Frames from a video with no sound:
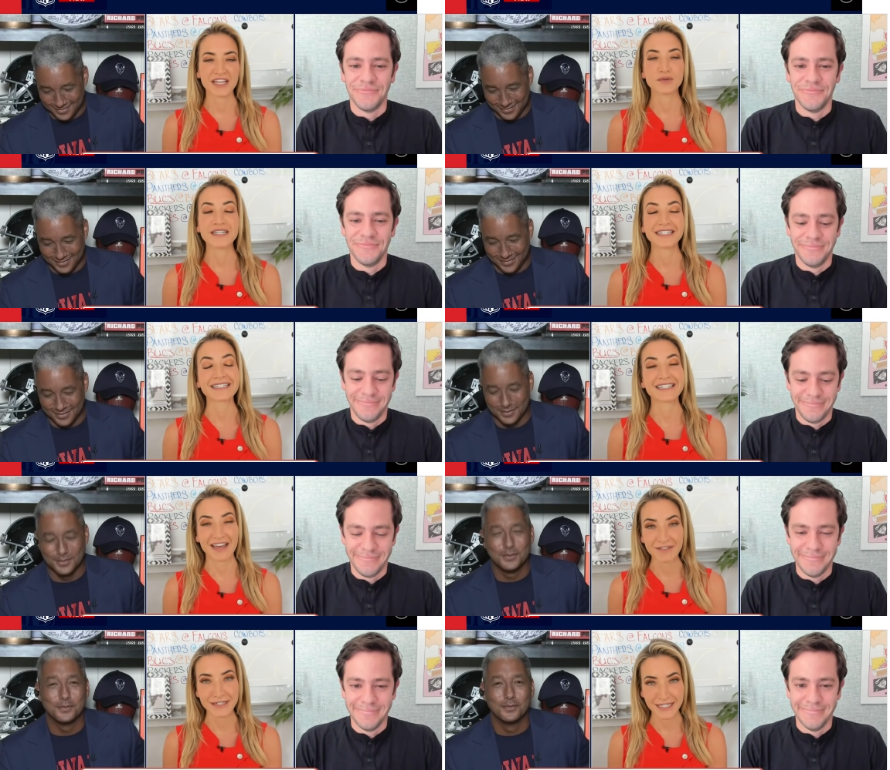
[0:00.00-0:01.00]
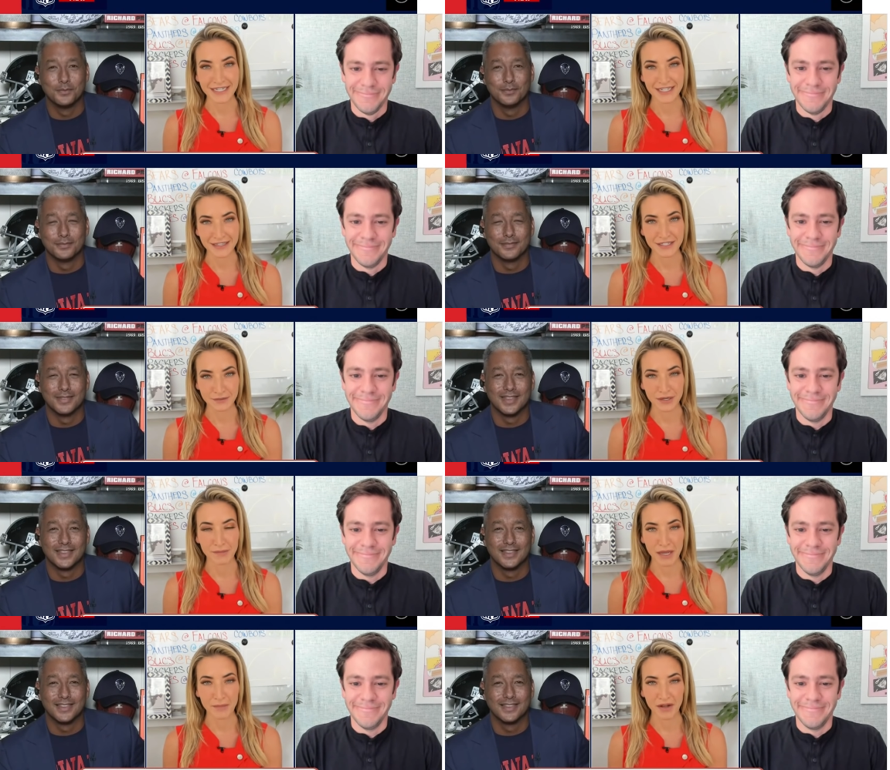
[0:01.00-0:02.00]
Speaker 1: yeah, 26-17 in this one.
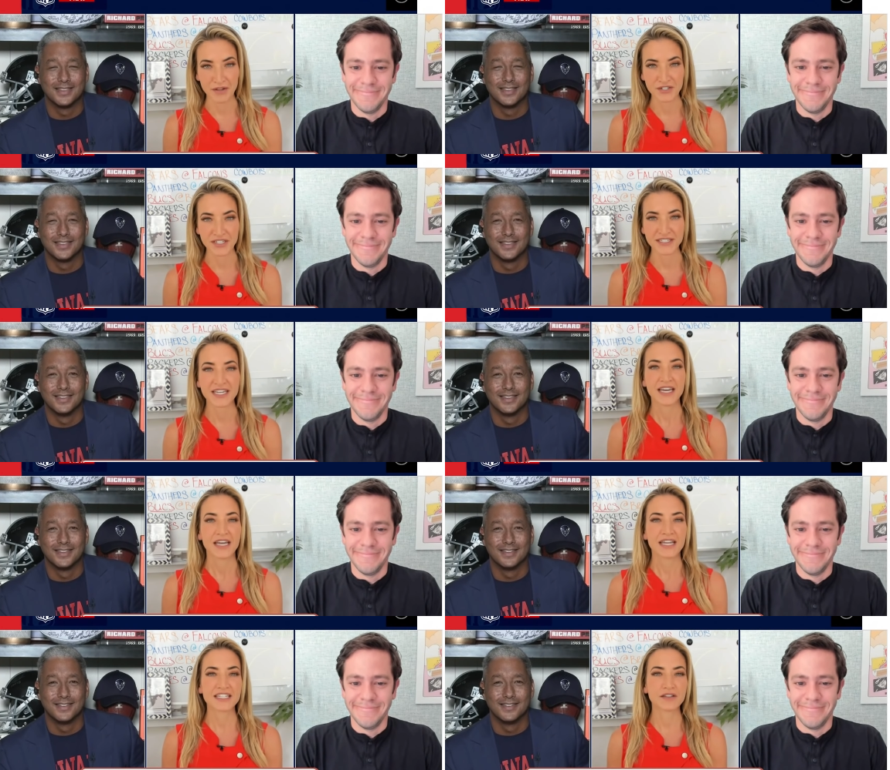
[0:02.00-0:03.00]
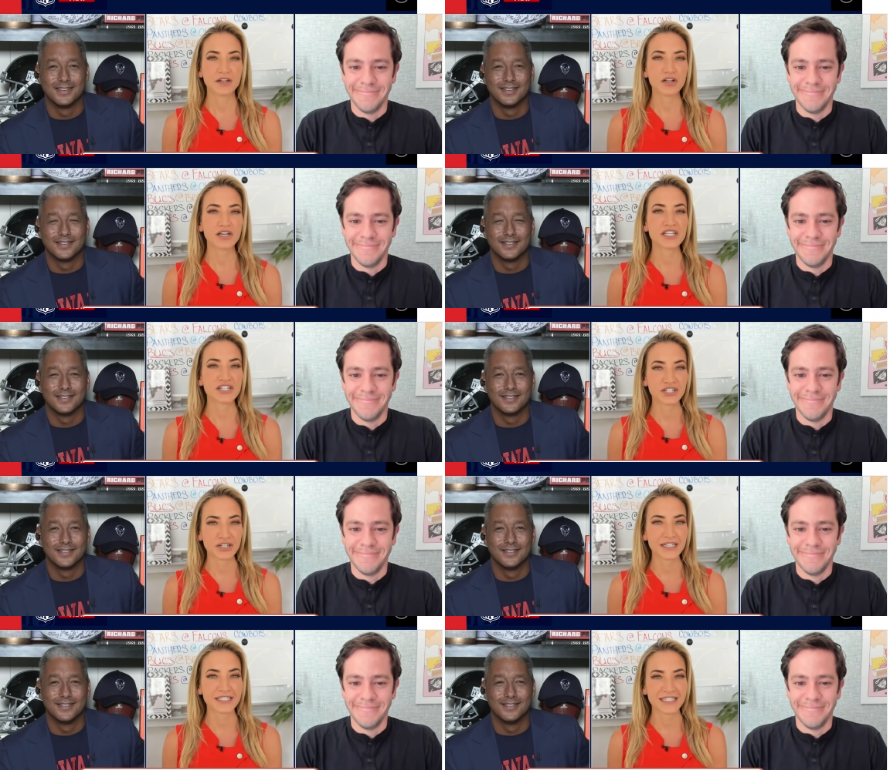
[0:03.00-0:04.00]
My apologies. It's a little
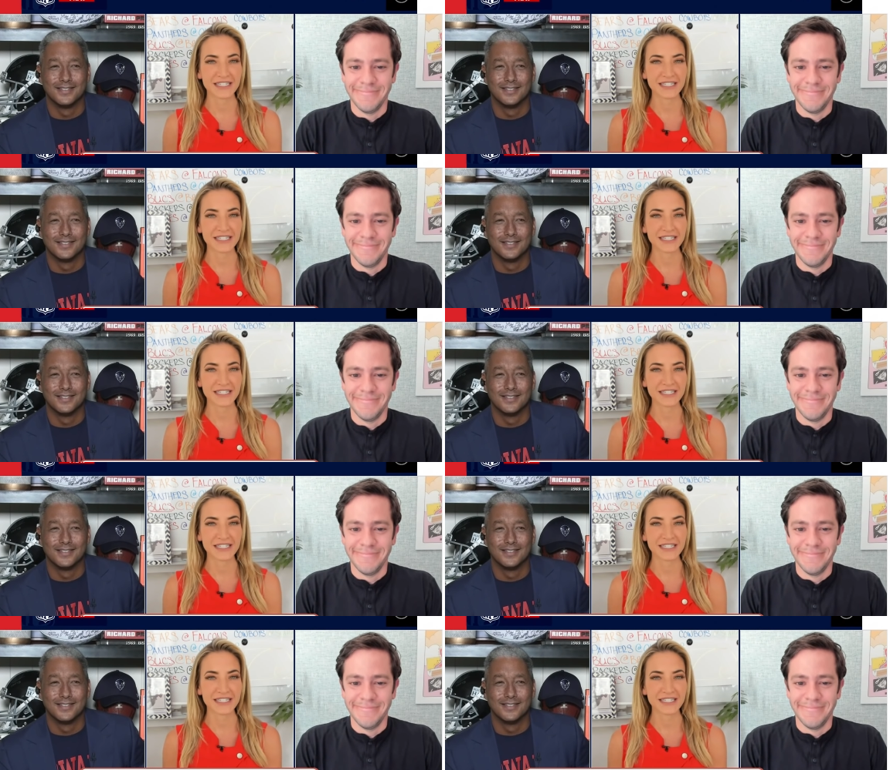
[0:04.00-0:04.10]
concerning to